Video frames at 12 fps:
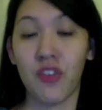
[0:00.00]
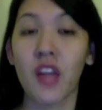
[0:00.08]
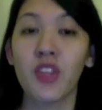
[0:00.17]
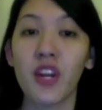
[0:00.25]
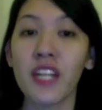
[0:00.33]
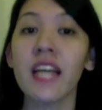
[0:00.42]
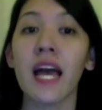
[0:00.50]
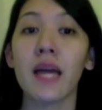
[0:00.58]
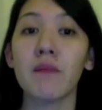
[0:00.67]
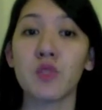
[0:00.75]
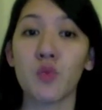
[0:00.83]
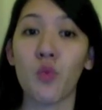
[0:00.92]
There are
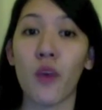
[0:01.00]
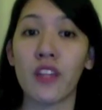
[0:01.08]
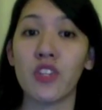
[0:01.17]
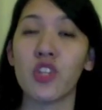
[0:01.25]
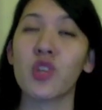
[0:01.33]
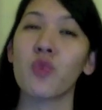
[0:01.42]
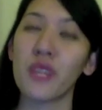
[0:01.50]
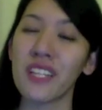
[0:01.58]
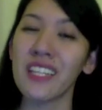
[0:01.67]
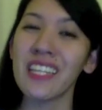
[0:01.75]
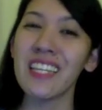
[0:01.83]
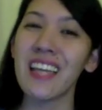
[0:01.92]
times when you're
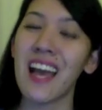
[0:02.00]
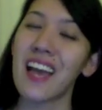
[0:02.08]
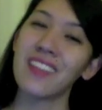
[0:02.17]
really